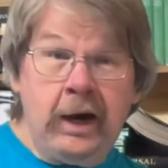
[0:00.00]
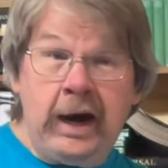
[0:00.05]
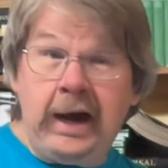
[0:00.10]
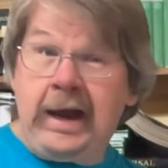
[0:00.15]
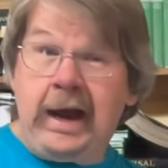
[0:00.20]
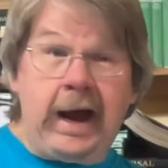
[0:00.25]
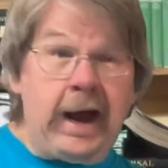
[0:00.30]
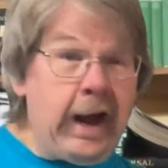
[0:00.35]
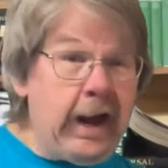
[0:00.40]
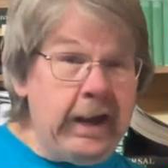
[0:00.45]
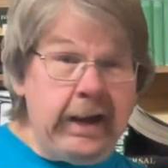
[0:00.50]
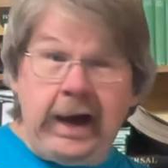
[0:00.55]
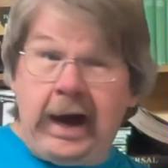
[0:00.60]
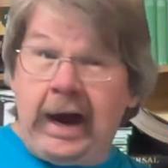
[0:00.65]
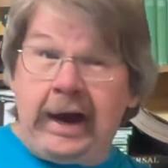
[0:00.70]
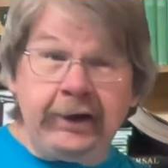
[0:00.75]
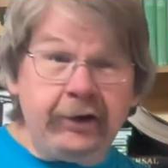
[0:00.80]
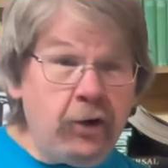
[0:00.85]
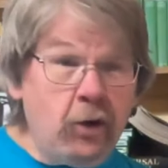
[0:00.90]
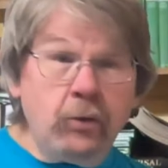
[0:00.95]
I I,
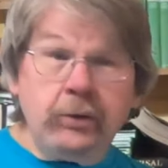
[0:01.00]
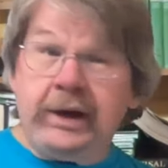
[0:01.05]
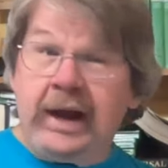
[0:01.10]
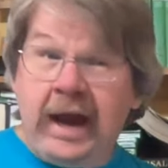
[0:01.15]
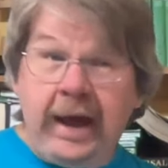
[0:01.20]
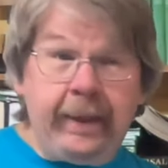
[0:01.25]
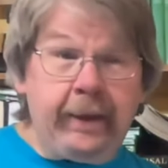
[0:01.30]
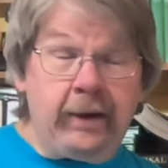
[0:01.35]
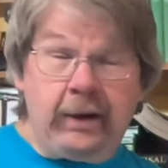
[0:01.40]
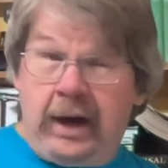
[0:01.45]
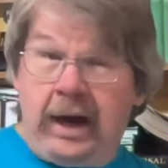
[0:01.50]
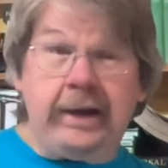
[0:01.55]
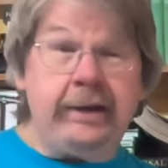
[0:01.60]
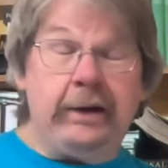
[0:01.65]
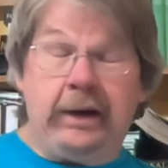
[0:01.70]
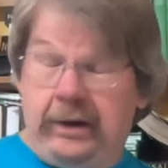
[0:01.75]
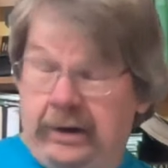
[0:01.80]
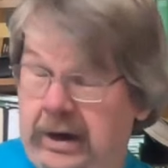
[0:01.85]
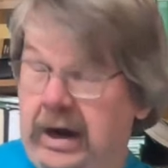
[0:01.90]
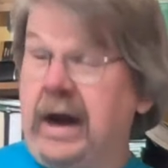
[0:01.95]
I don't get it. I
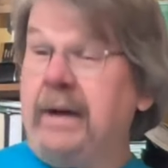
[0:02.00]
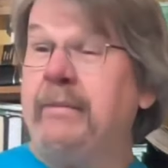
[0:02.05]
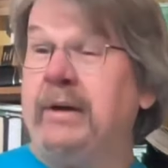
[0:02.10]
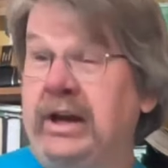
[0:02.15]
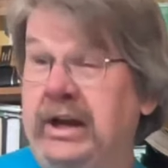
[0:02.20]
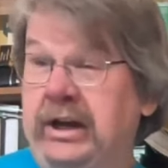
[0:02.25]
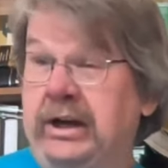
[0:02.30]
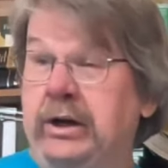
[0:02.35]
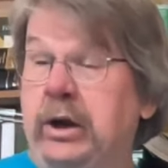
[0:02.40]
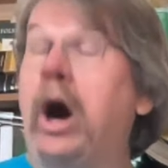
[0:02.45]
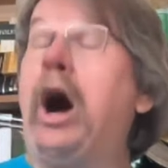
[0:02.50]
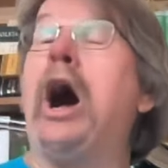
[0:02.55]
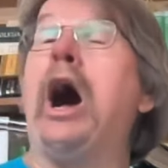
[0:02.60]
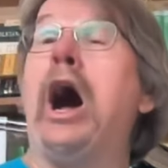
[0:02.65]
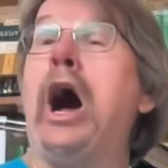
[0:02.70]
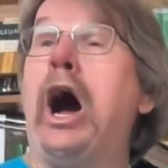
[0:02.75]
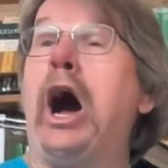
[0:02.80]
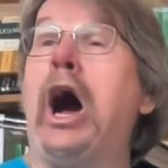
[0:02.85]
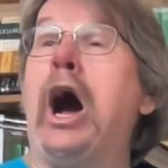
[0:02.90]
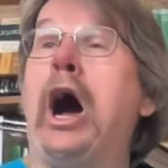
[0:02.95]
I mean,
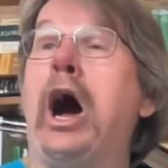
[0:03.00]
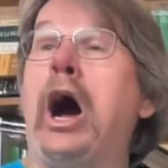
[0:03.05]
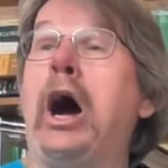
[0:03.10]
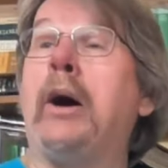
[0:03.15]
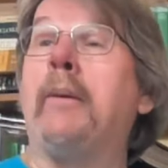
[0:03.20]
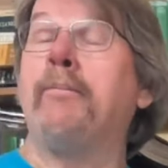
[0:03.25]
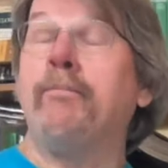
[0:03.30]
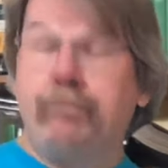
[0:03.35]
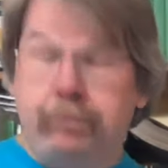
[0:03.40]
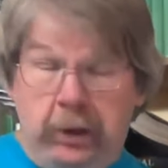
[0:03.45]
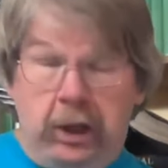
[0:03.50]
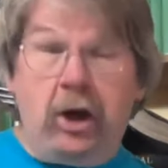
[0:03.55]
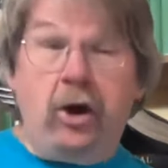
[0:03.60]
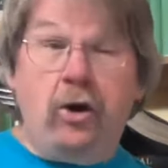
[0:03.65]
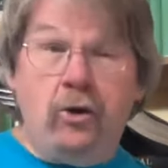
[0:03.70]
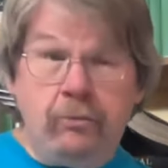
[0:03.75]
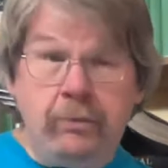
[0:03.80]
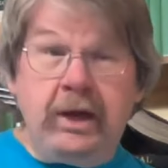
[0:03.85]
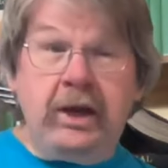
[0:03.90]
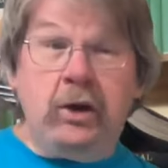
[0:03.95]

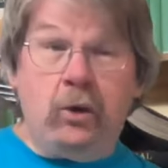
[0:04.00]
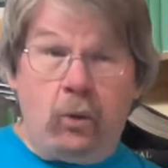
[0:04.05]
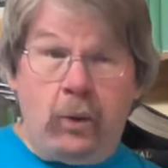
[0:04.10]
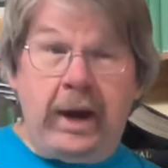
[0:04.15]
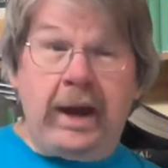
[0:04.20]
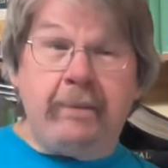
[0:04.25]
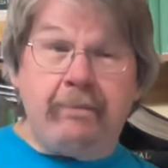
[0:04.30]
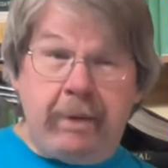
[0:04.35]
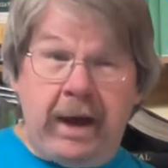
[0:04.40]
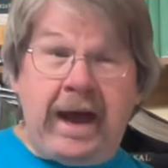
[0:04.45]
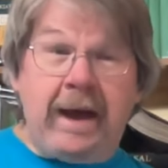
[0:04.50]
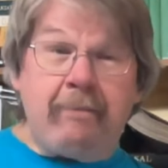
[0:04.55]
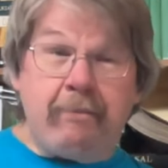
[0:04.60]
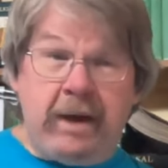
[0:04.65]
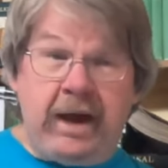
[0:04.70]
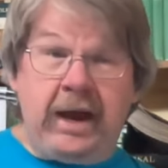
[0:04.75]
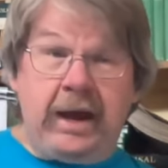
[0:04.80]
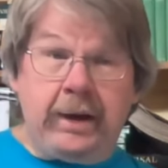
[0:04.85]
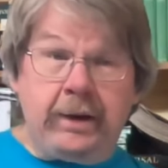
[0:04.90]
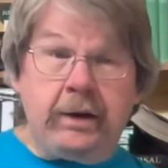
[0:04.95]
blow me away,
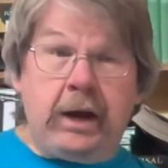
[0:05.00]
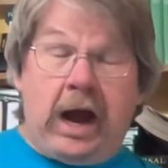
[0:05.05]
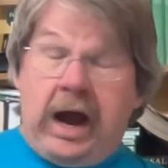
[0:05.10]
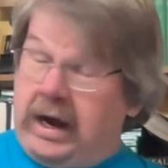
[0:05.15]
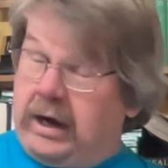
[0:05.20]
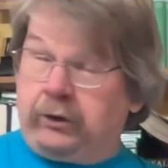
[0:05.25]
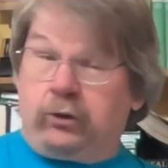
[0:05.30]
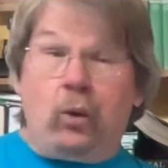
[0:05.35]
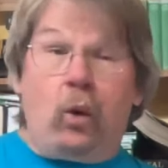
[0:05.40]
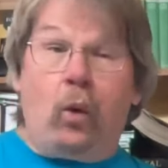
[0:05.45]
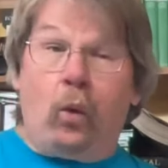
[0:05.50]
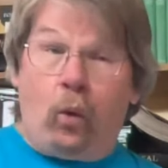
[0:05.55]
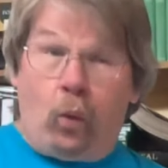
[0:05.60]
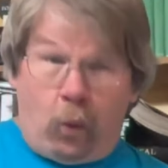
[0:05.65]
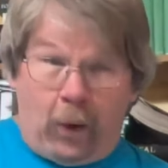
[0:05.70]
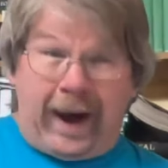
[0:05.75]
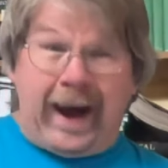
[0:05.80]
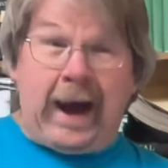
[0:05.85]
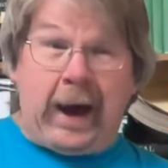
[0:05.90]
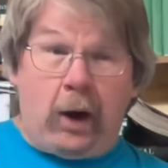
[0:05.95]
Batman. I,
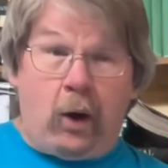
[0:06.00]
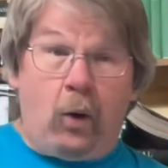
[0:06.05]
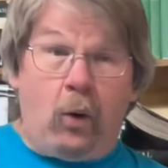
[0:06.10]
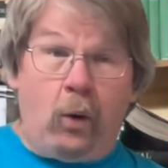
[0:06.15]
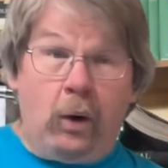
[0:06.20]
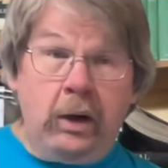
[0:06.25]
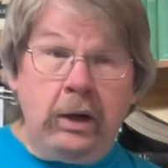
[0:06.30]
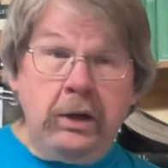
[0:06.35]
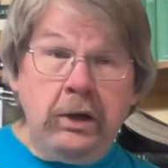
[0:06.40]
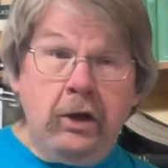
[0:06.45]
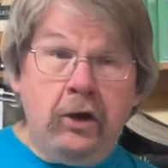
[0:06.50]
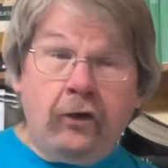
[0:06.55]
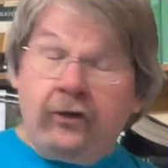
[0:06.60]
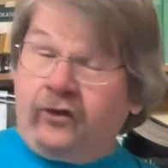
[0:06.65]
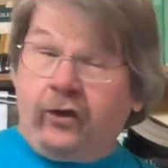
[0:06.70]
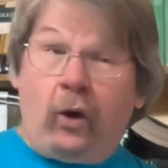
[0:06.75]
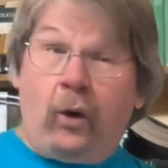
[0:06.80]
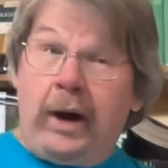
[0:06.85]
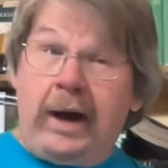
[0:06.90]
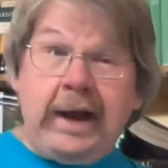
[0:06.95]
wow.
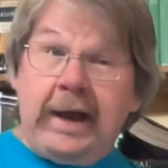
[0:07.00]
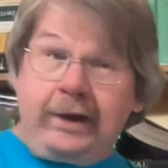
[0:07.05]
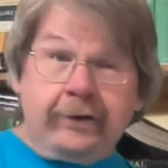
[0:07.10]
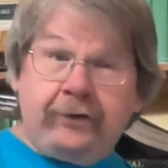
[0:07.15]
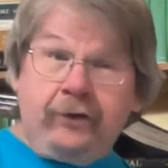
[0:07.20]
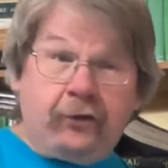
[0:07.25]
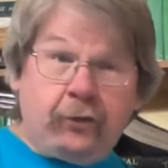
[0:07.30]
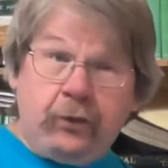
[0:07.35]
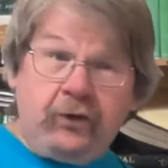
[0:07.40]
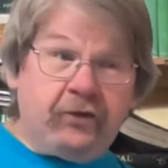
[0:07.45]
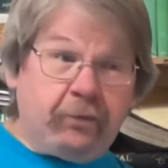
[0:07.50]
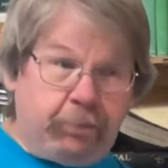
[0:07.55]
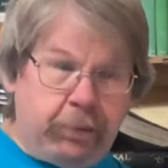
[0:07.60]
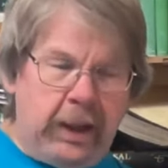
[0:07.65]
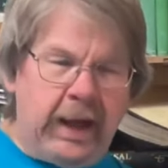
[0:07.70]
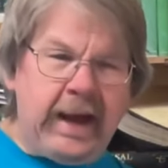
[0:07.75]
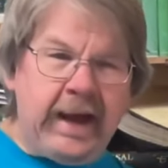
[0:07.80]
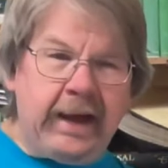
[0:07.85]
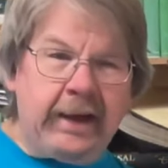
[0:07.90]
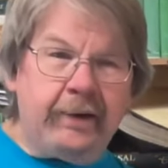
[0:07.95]
So I had to switch
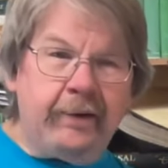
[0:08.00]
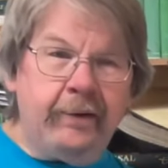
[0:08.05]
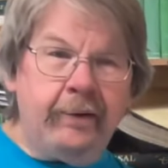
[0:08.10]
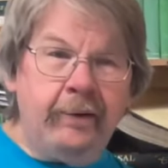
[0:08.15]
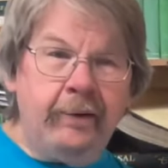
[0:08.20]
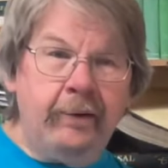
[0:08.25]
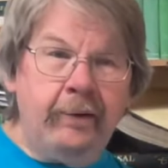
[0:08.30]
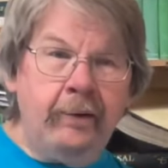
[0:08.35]
plan,